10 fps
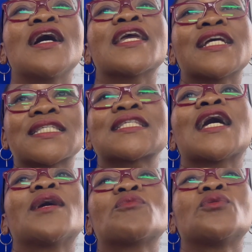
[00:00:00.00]
Yes, I
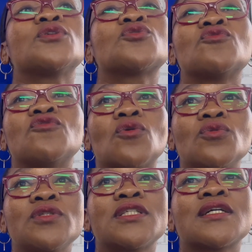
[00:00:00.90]
am going to
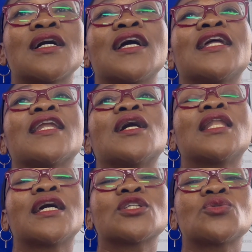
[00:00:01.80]
vote and I'd like